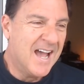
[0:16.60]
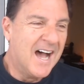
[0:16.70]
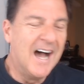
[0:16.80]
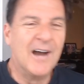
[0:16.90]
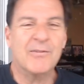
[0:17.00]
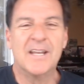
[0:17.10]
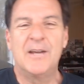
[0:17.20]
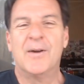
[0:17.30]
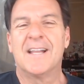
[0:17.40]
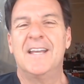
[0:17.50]
Uh, really
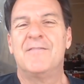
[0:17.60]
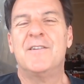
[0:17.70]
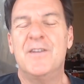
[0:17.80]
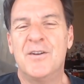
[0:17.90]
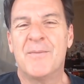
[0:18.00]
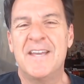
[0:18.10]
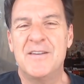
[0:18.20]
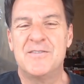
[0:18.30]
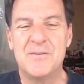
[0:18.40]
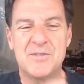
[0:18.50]
quickly, if you're new to my
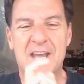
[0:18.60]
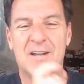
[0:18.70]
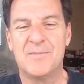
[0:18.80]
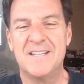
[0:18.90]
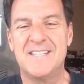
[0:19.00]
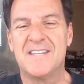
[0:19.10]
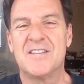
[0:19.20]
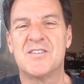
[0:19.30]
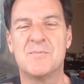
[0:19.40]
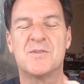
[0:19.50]
YouTube channel, please hit the
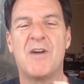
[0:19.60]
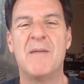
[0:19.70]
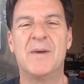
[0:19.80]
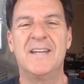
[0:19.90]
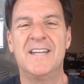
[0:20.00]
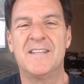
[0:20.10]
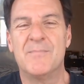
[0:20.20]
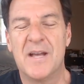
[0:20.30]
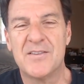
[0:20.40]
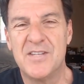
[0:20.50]
subscribe button, hit the
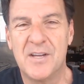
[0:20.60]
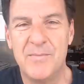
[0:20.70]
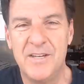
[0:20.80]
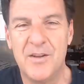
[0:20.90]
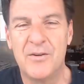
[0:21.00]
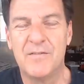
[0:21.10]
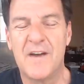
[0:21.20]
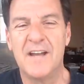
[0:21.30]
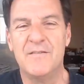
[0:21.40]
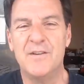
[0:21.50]
bell so you can be
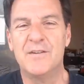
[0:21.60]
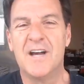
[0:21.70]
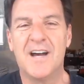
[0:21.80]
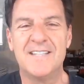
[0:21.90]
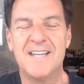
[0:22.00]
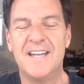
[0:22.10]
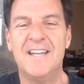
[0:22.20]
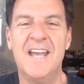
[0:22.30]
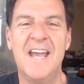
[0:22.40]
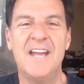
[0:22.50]
notified of new content.
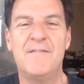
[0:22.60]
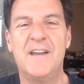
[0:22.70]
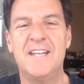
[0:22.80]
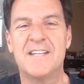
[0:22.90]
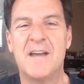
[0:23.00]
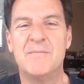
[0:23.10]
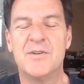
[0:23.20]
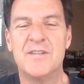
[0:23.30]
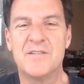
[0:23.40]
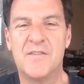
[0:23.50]
And if any time
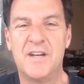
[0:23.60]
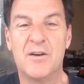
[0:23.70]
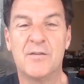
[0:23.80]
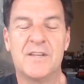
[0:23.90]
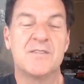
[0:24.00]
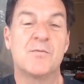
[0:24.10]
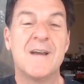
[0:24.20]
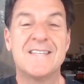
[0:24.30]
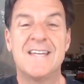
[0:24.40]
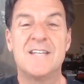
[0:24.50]
during this video this
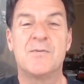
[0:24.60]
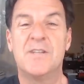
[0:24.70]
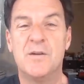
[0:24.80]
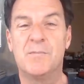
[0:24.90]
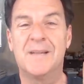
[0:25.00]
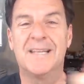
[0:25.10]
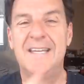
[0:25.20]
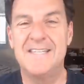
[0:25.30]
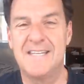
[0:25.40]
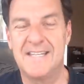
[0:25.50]
resonates with you,
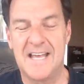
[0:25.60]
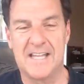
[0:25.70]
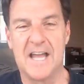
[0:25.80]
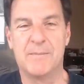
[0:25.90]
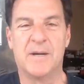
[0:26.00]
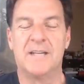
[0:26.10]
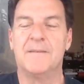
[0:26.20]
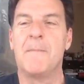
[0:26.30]
please hit that like button.